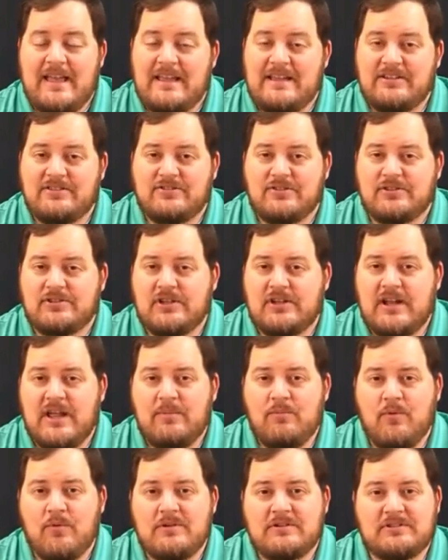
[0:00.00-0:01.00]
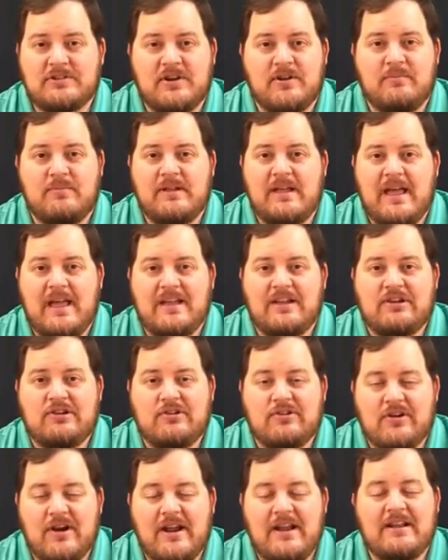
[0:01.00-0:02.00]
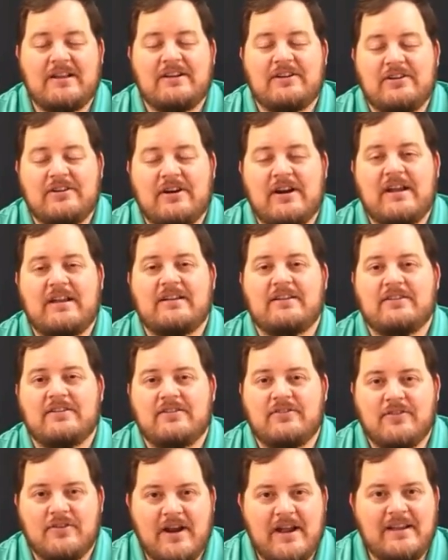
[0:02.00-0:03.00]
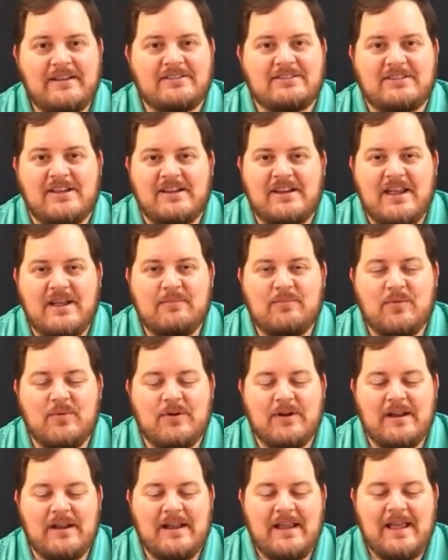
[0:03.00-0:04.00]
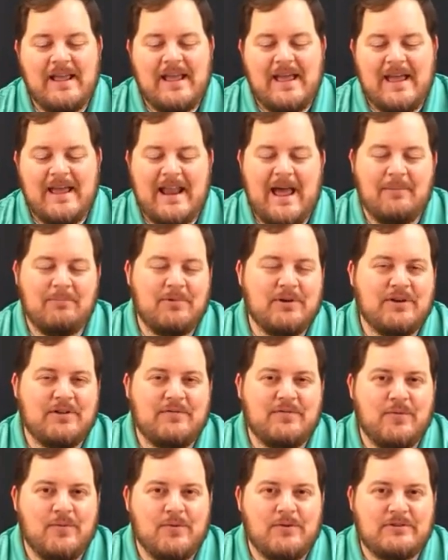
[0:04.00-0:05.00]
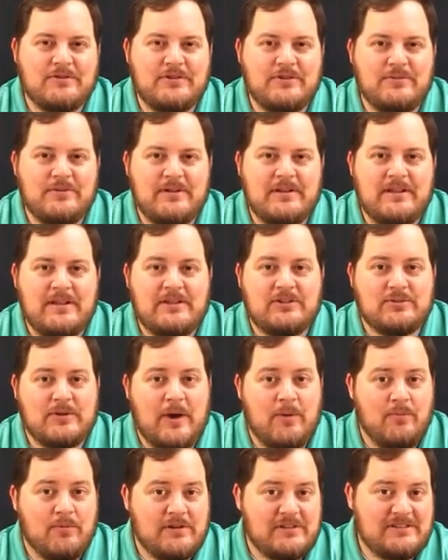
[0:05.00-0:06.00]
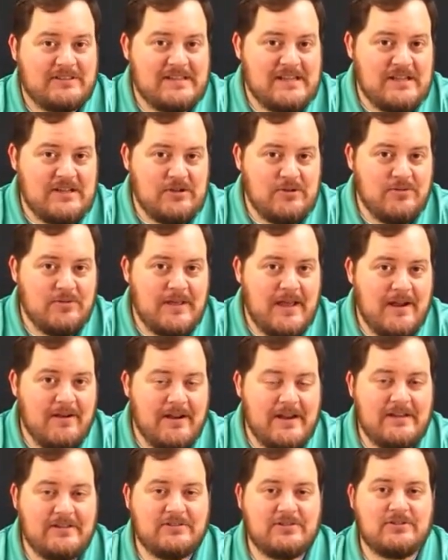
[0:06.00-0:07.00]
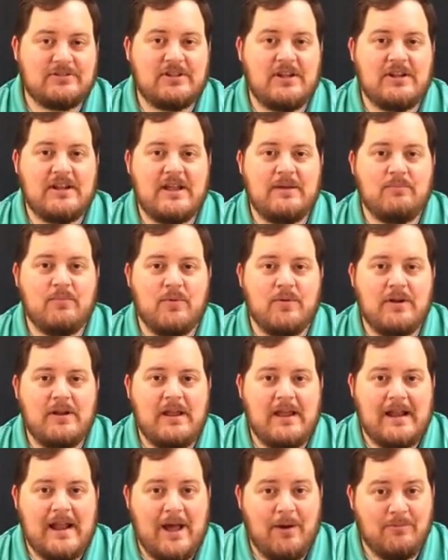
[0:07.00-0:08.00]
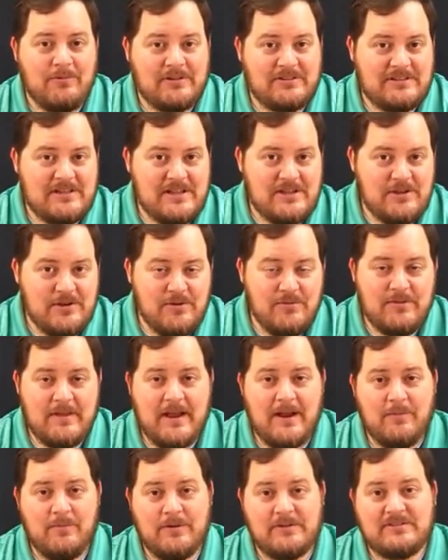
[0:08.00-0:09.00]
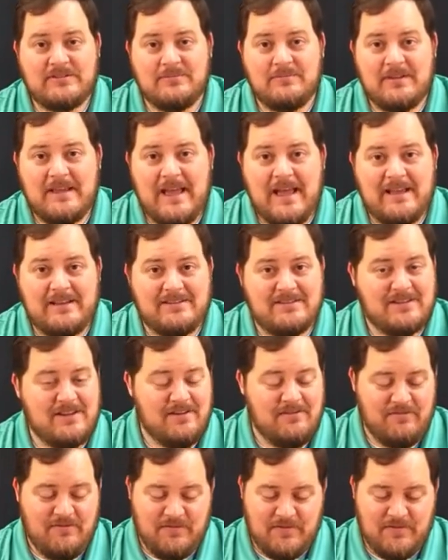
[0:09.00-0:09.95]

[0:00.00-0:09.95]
Easter Sunday morning is going to be a great, great, great Sunday morning, and I'm looking forward to it. So I want to see you there Easter Sunday morning, and I want to see you there with some guests.